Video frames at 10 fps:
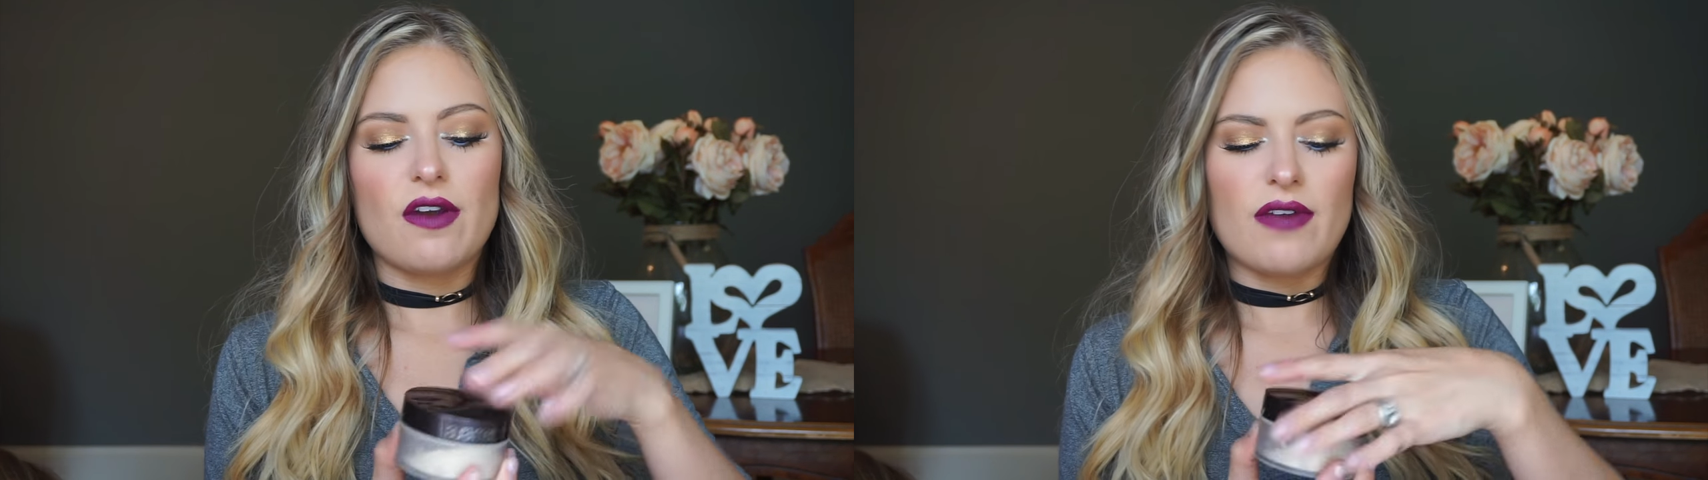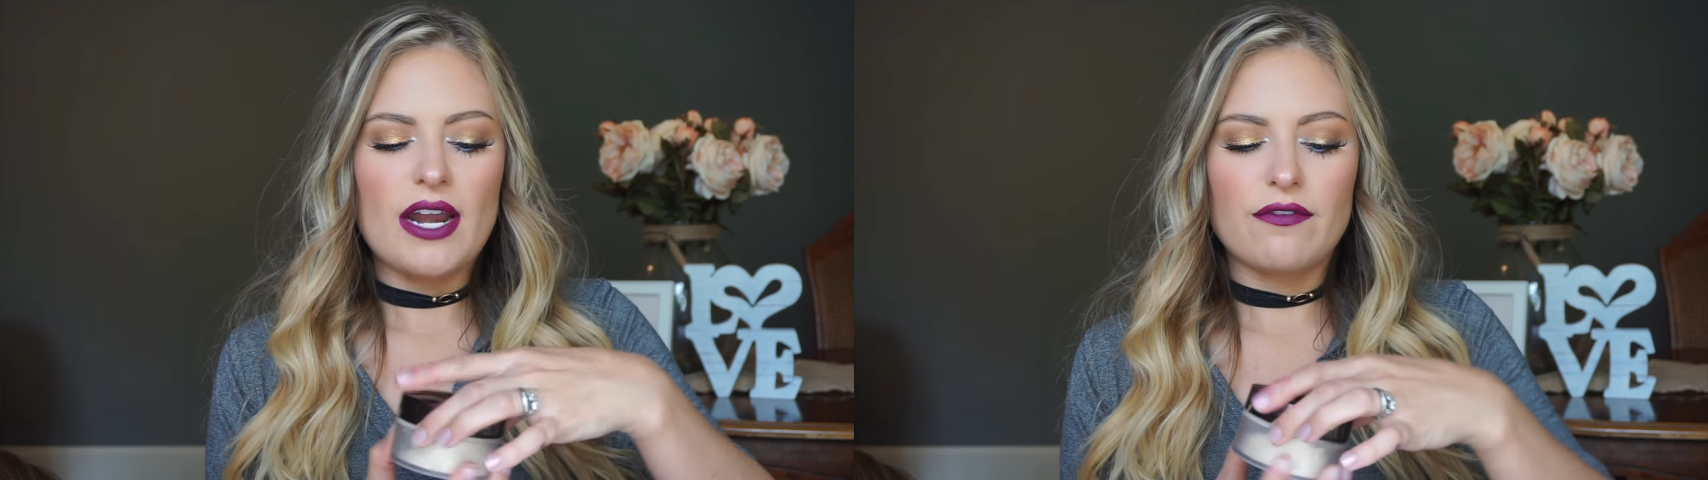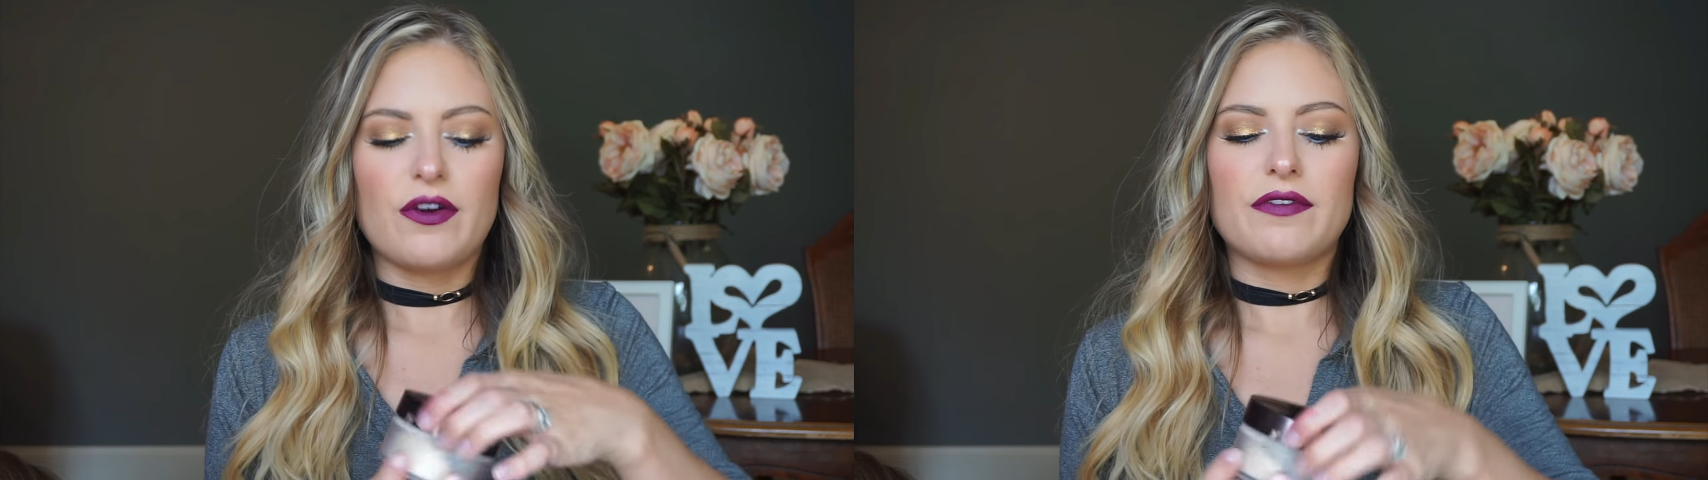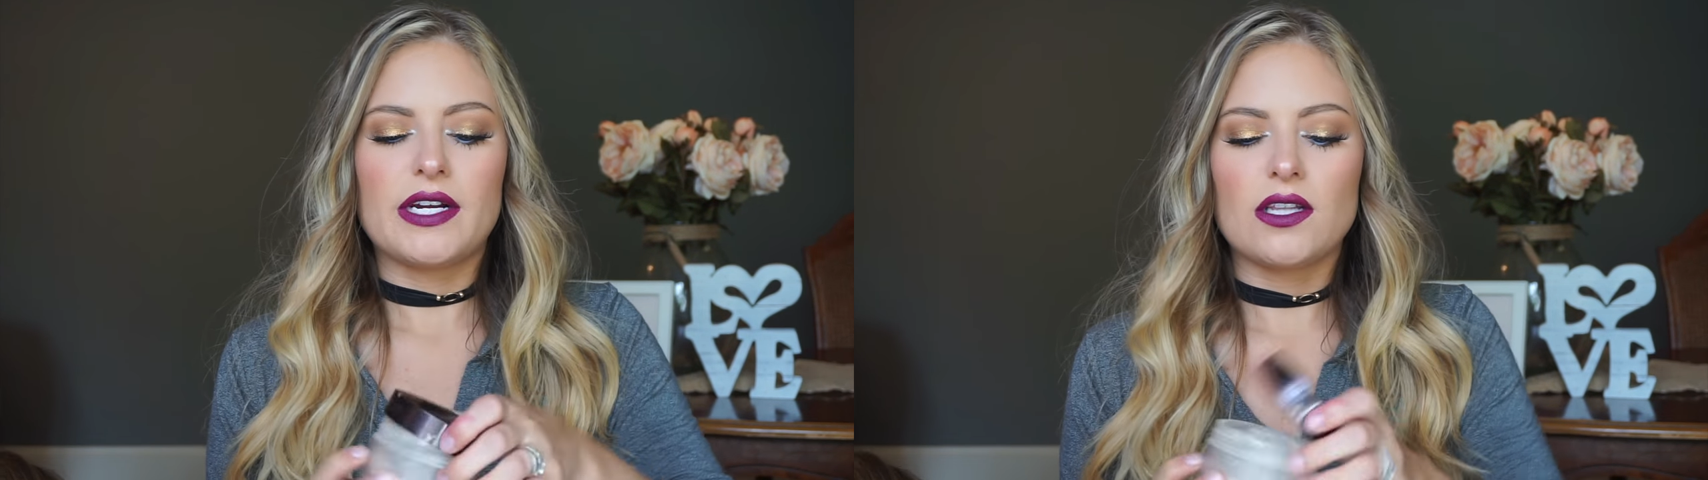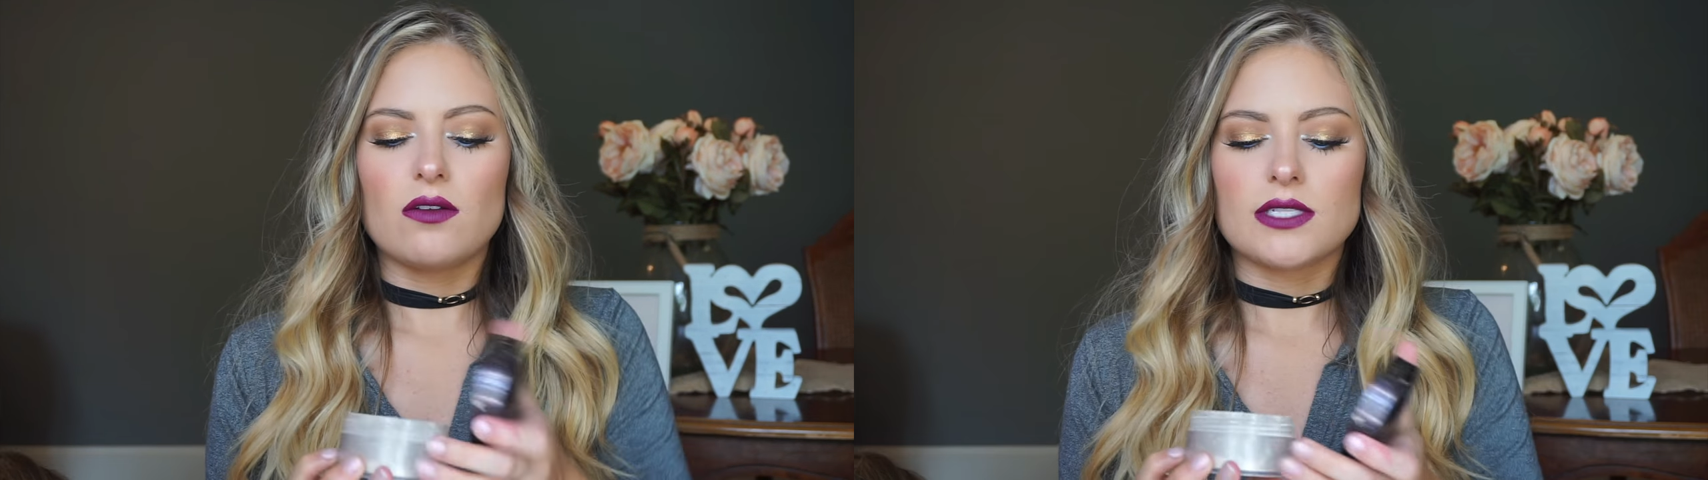I've had it for a
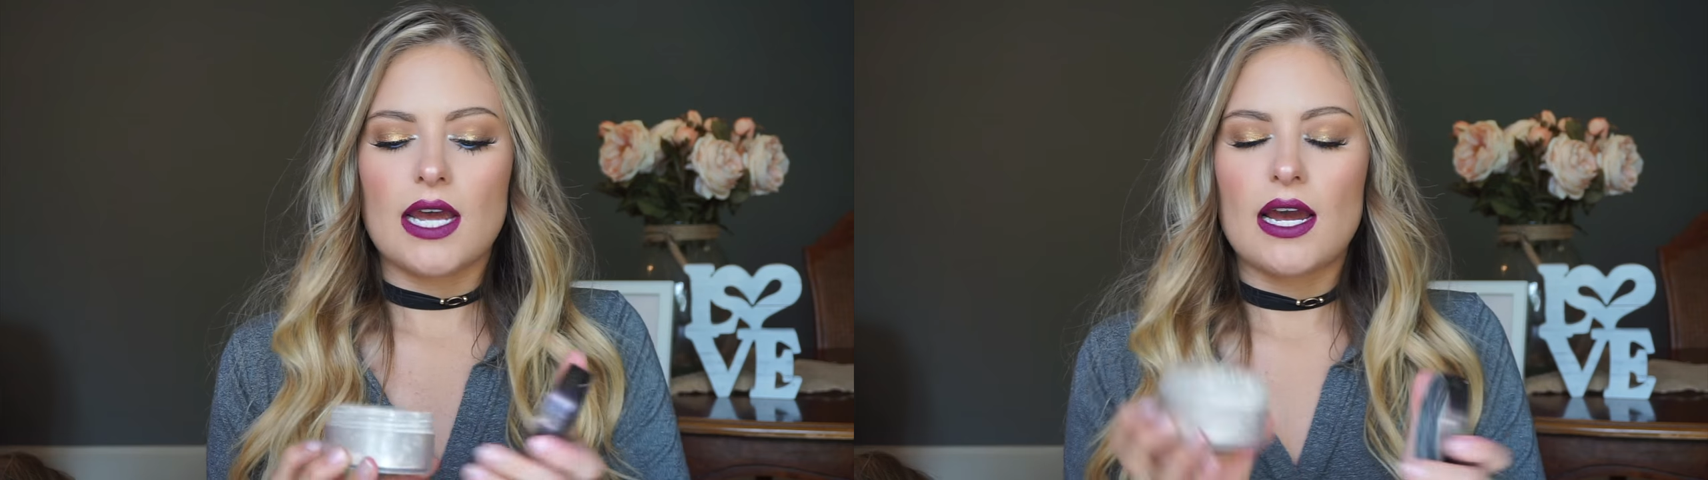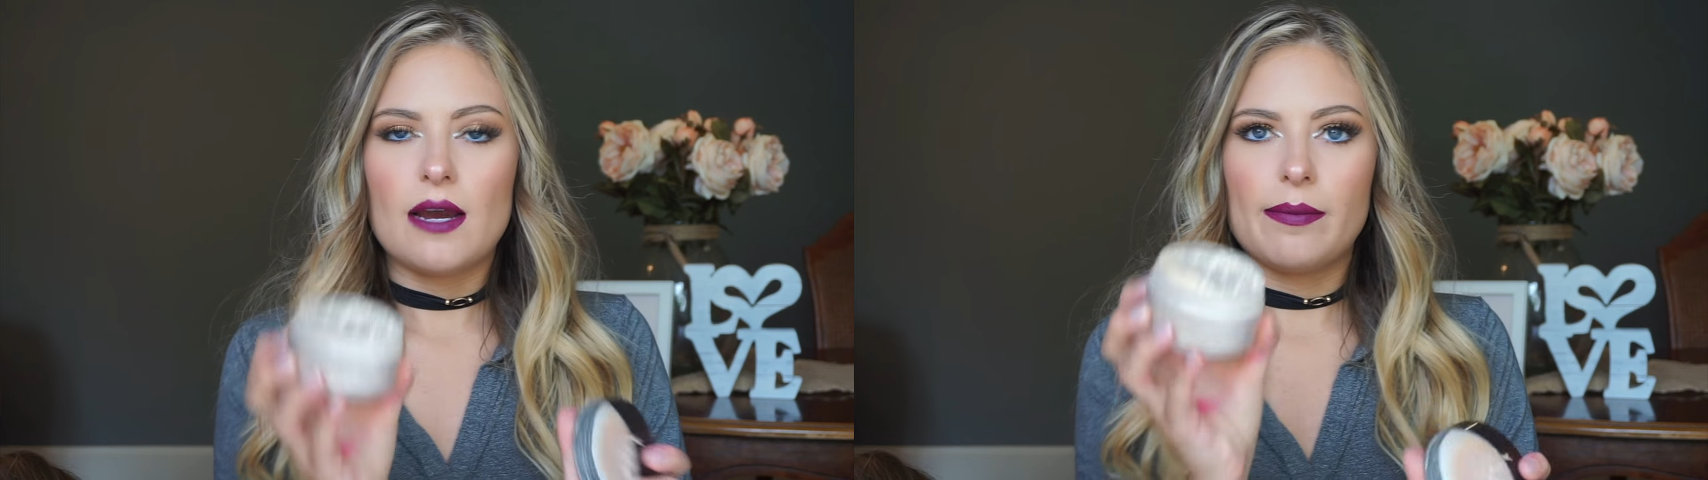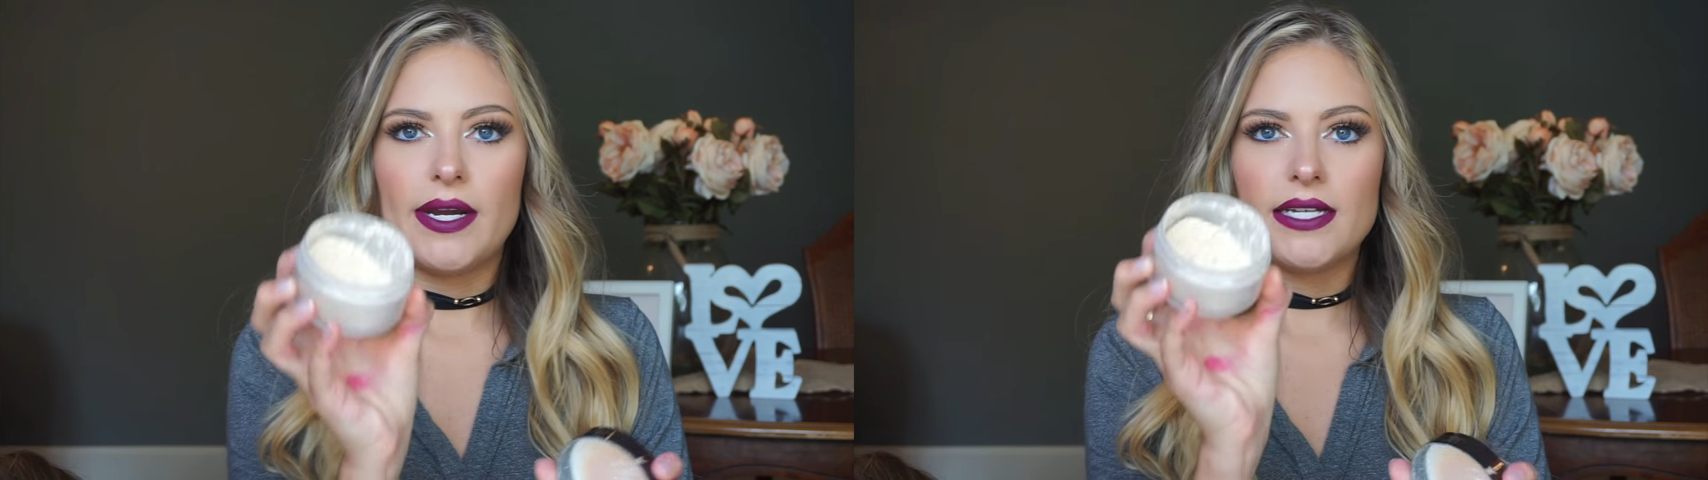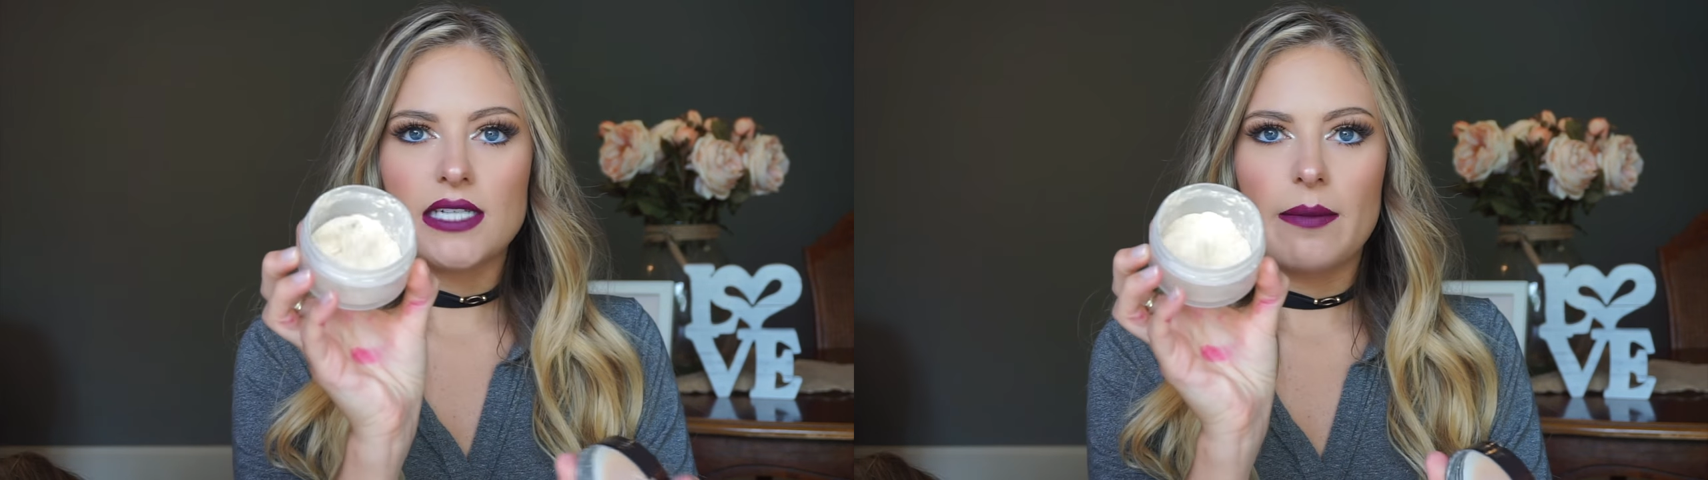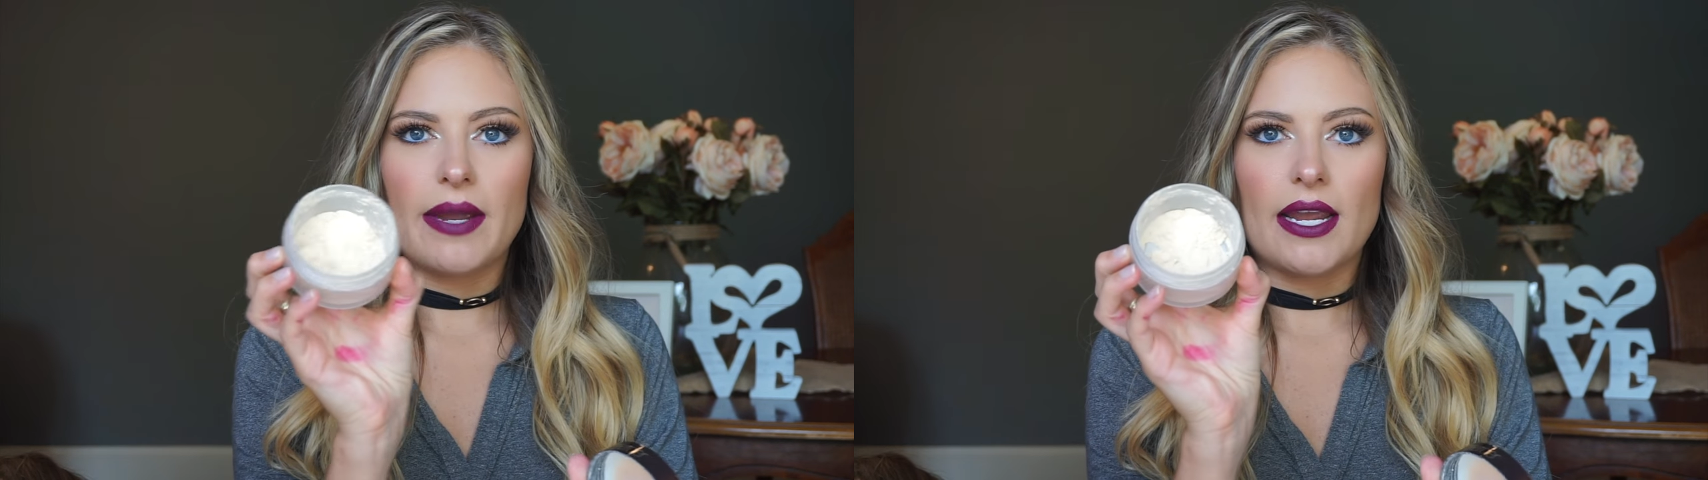very long time, but
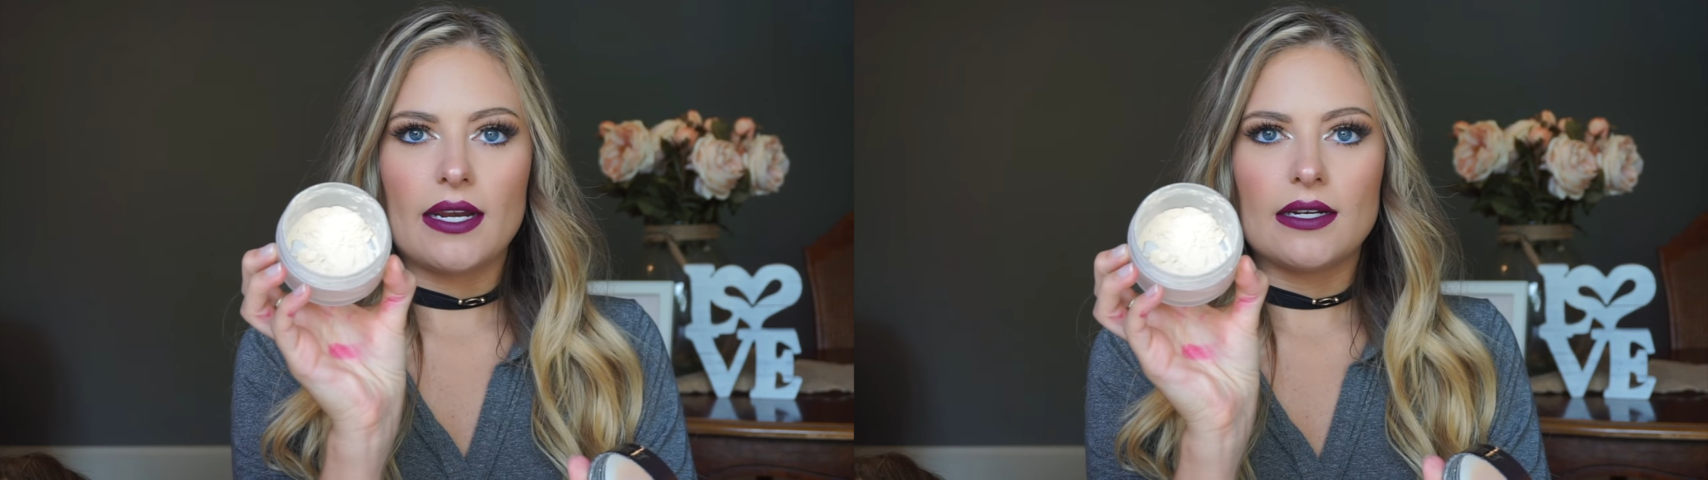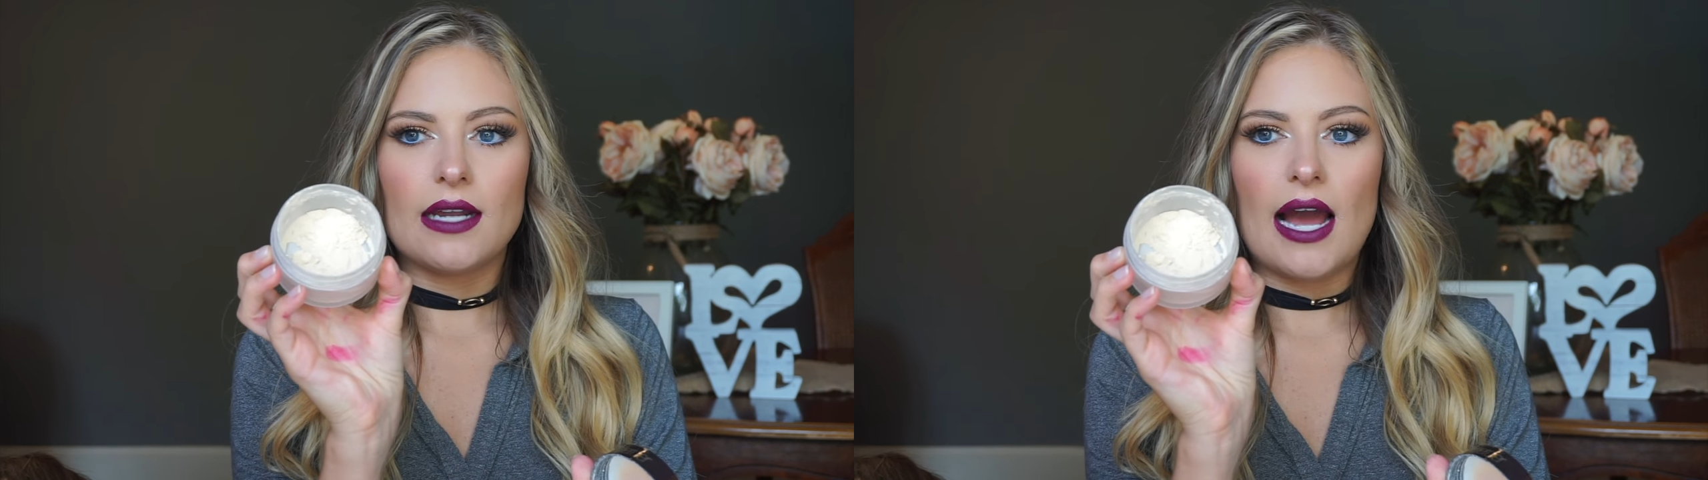I mean,